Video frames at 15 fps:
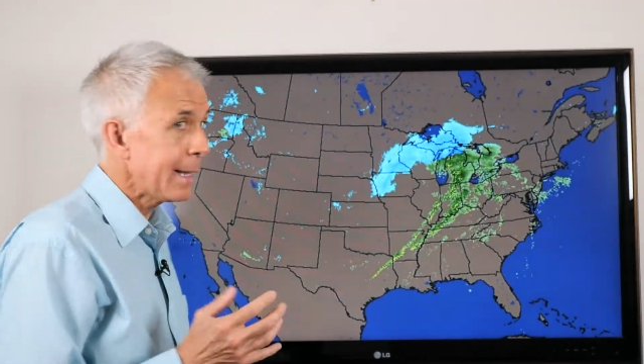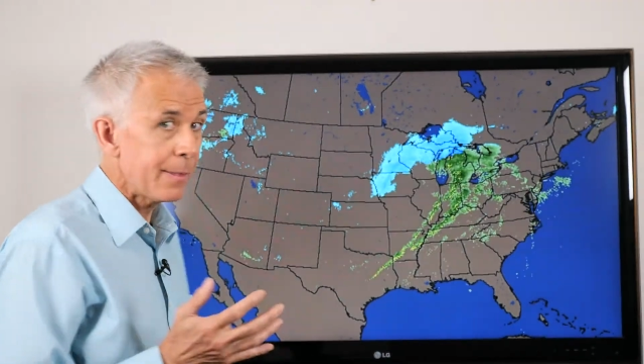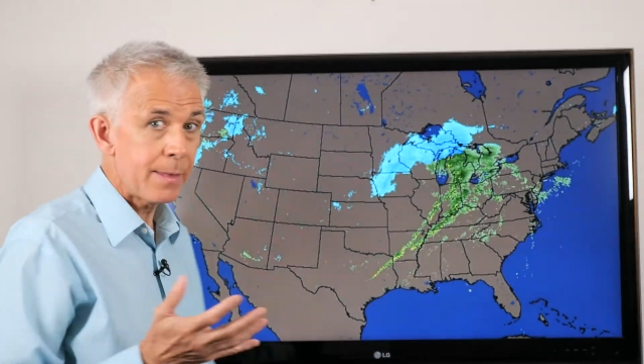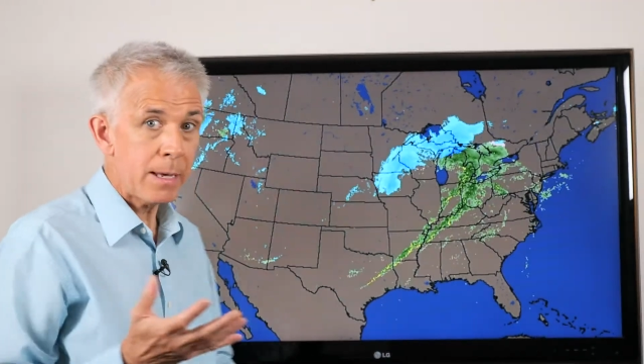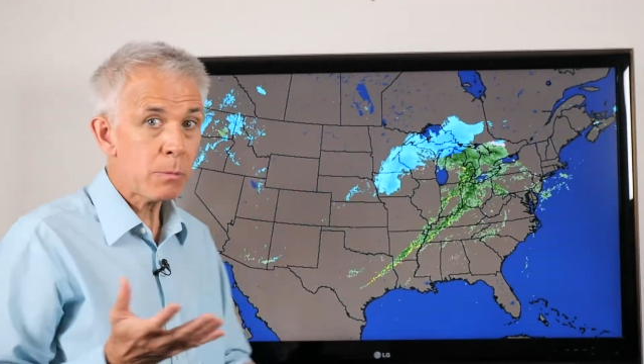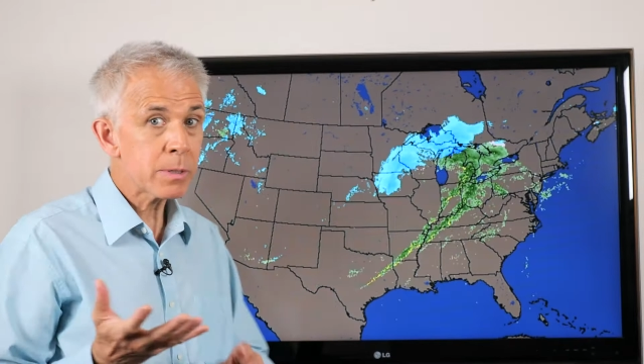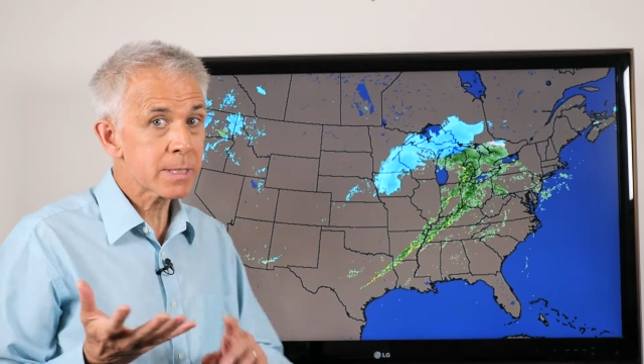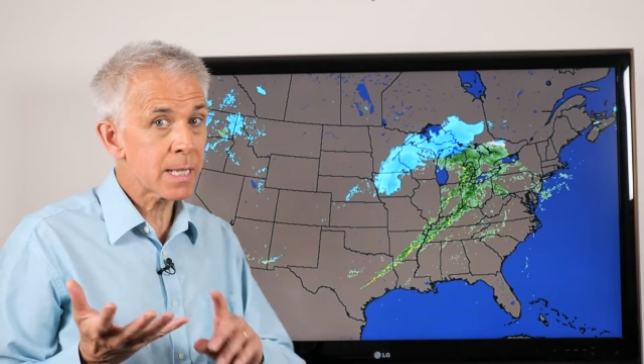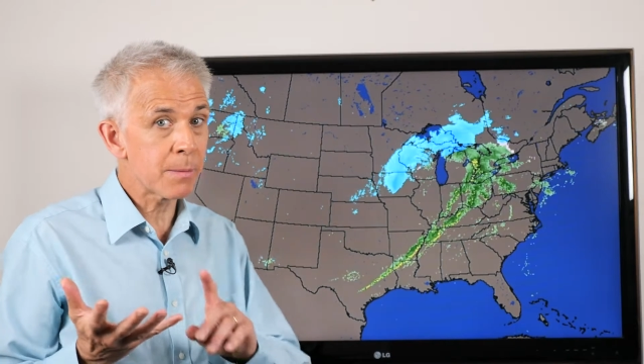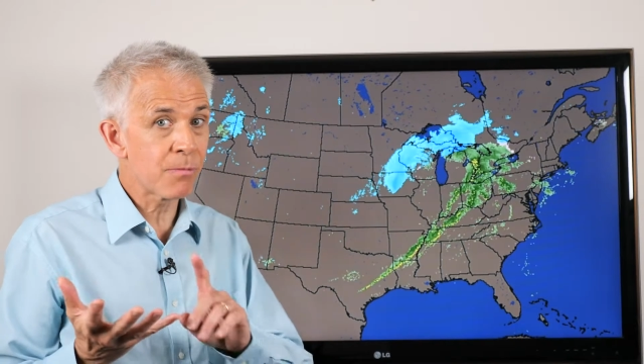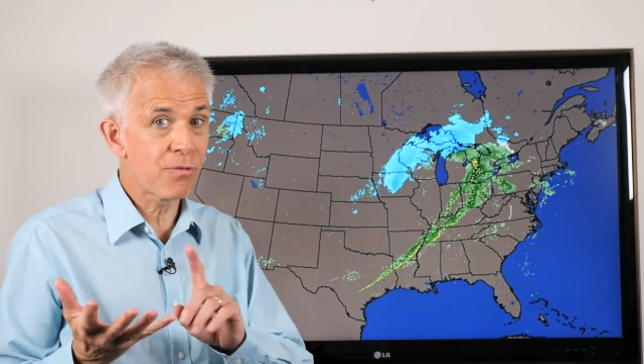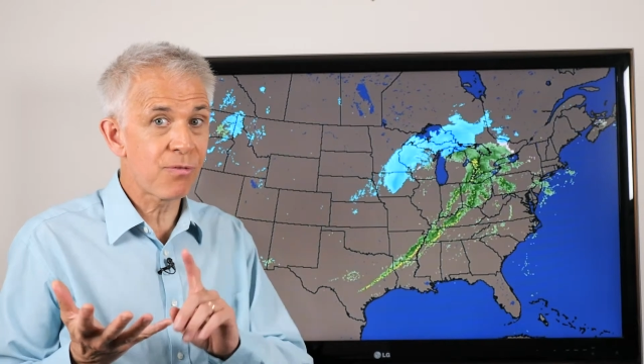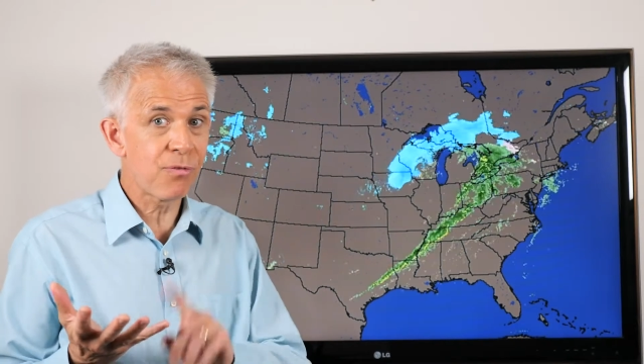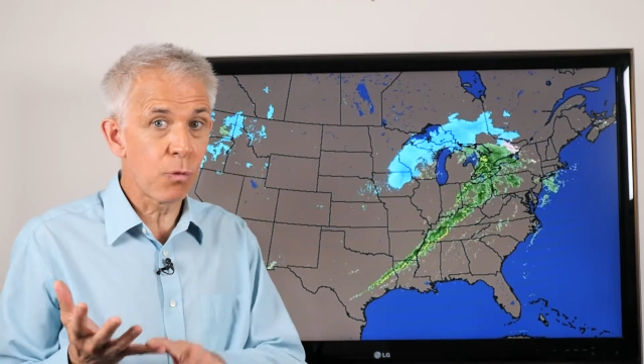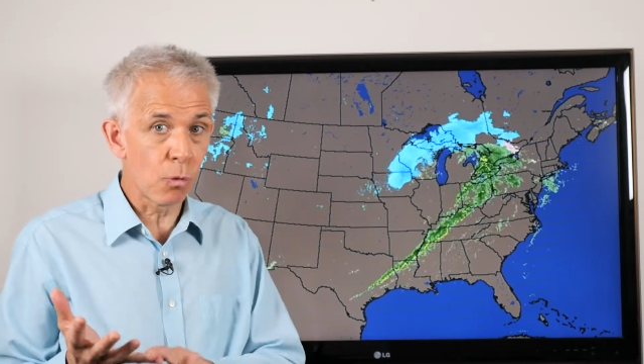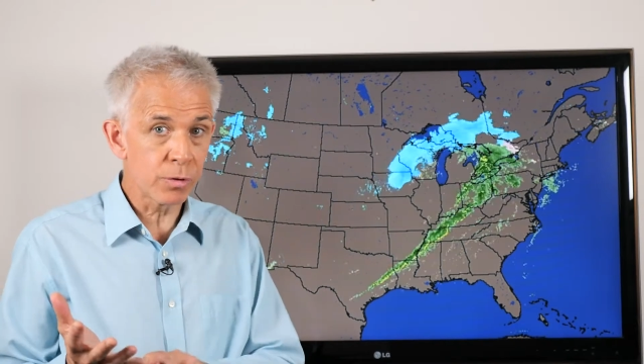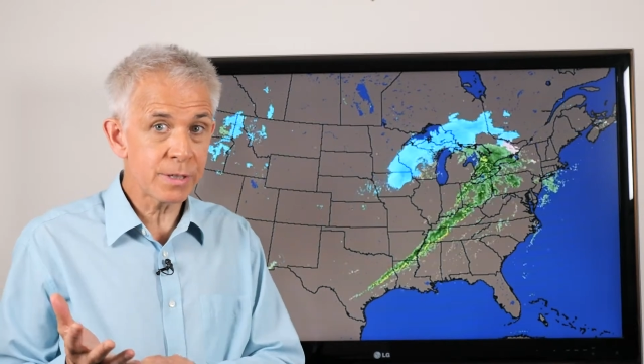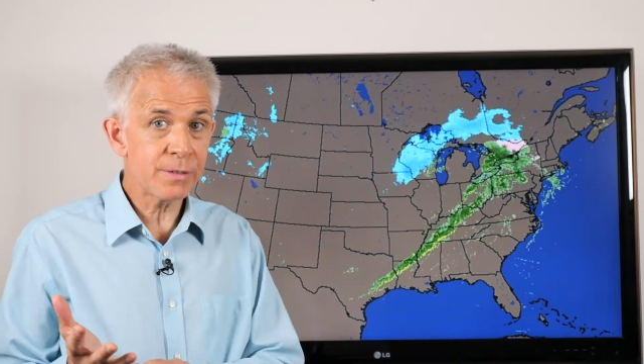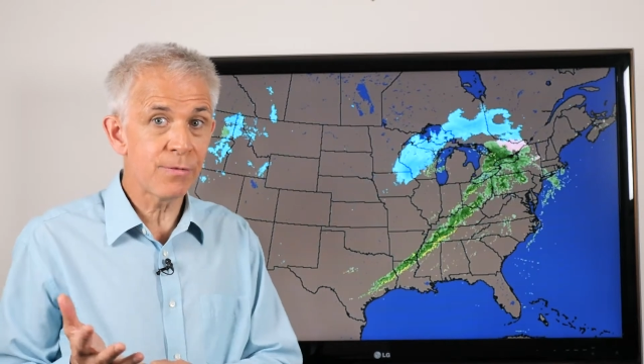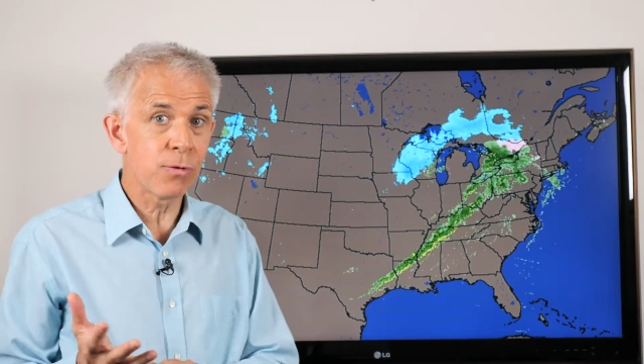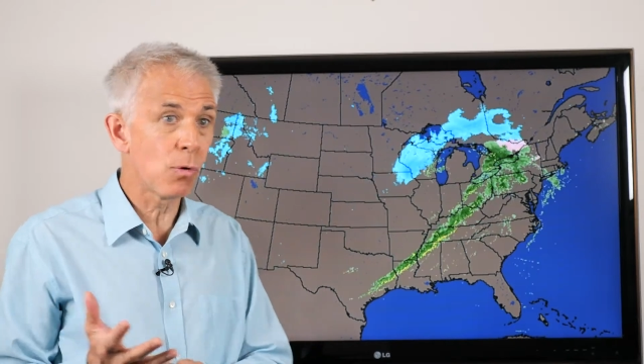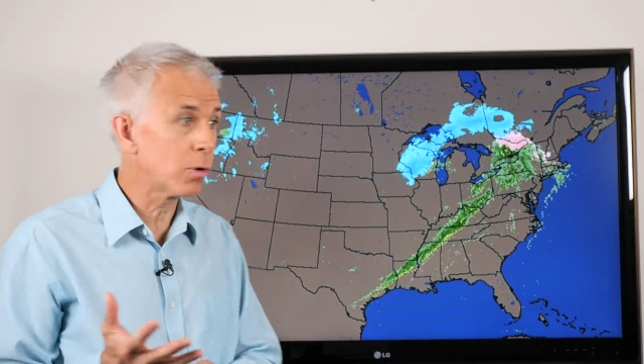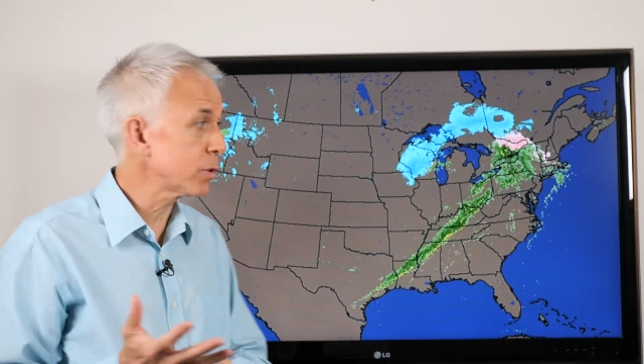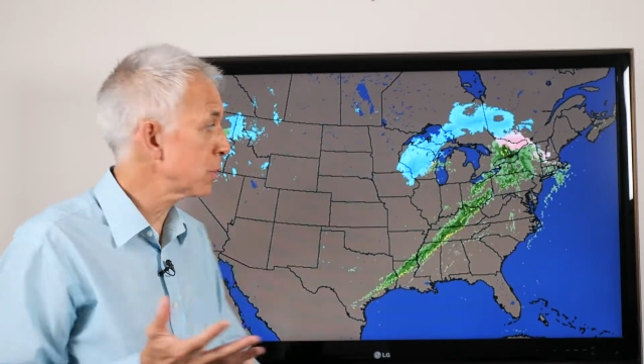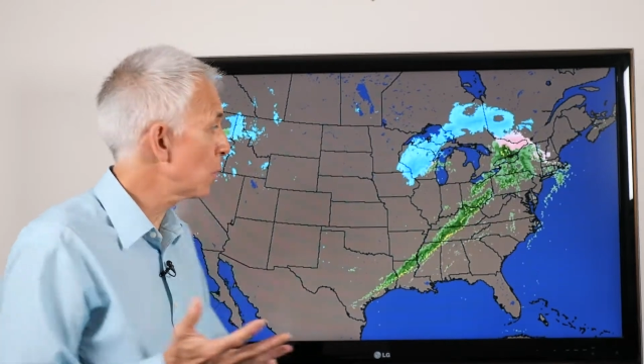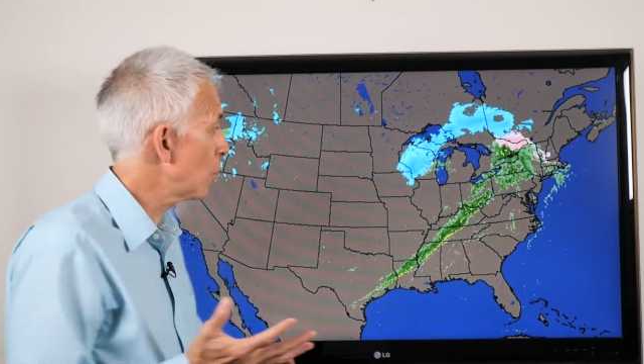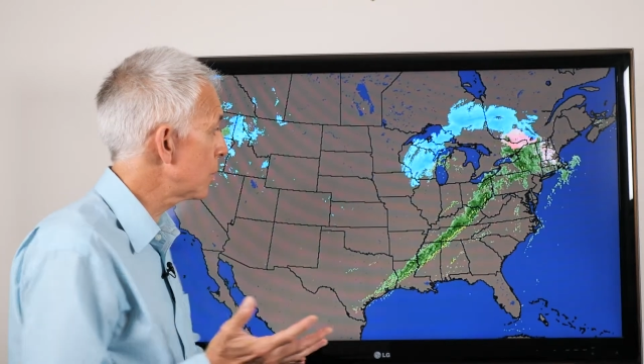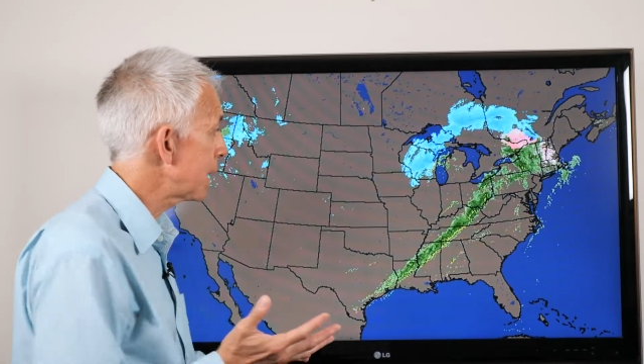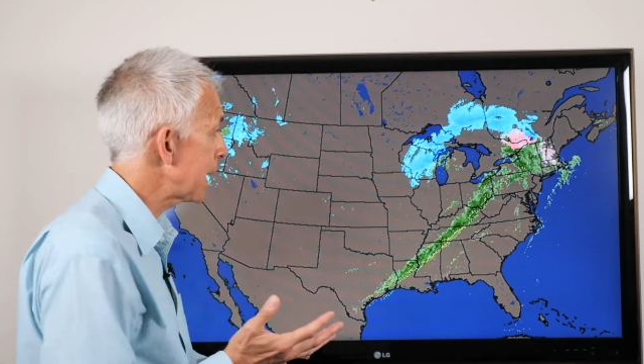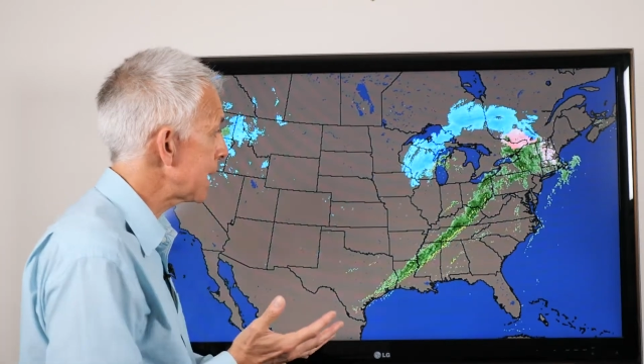There were some 44
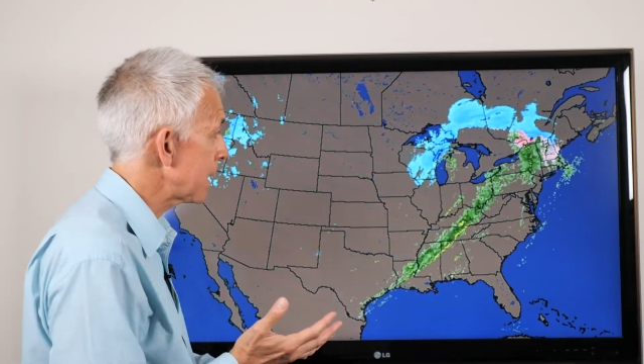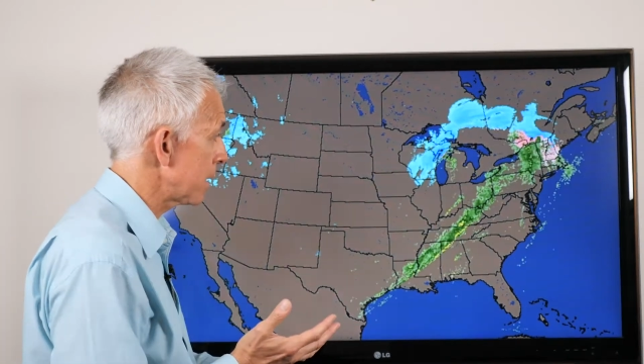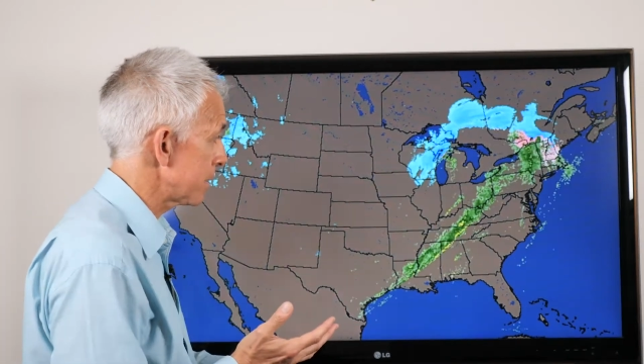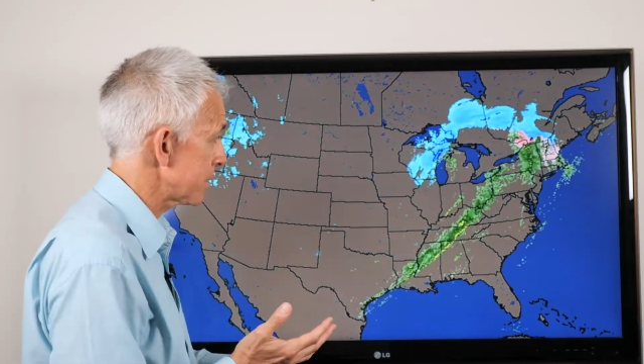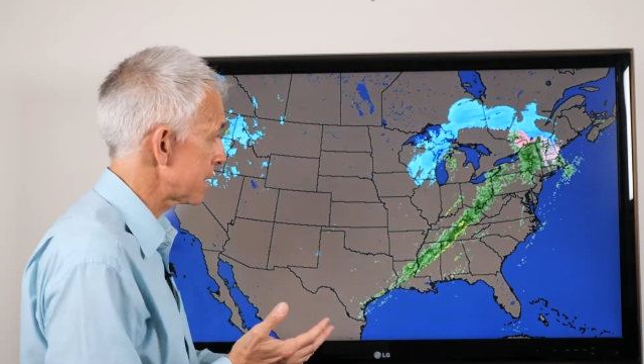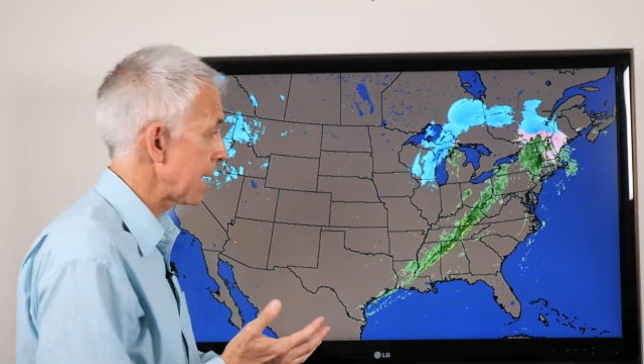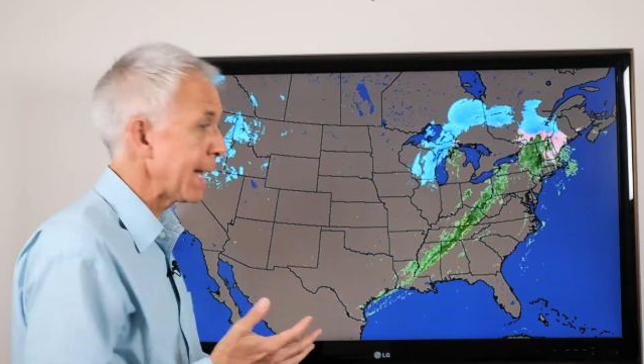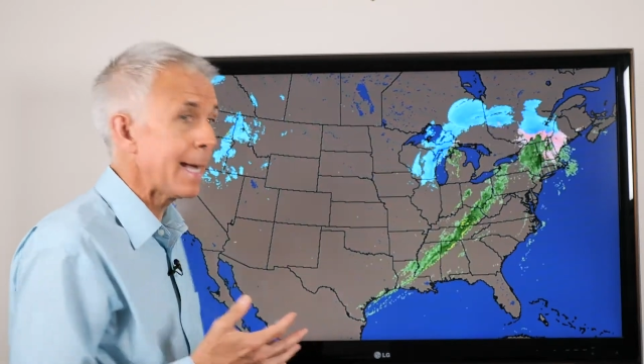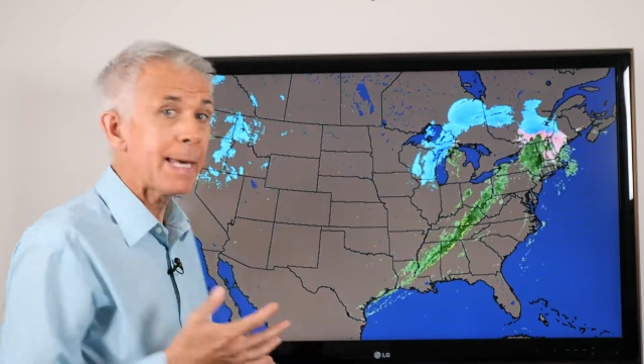tornadoes